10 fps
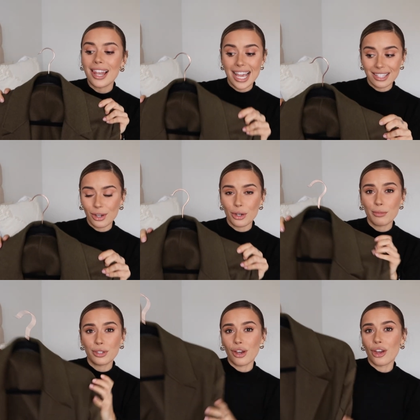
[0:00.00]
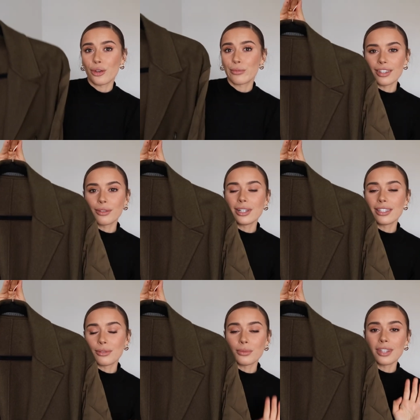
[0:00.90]
Let's hope so. Because
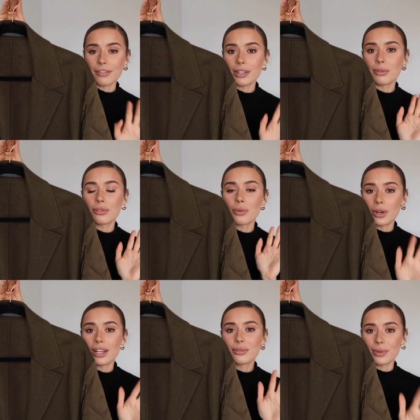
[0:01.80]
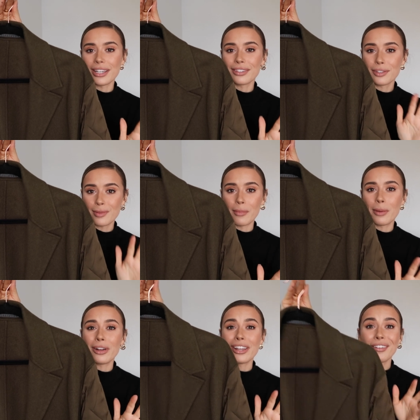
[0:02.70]
otherwise this was definitely one of the worst ways I've spent
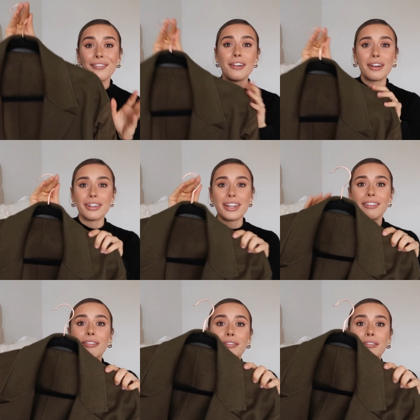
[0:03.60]
my money in a very,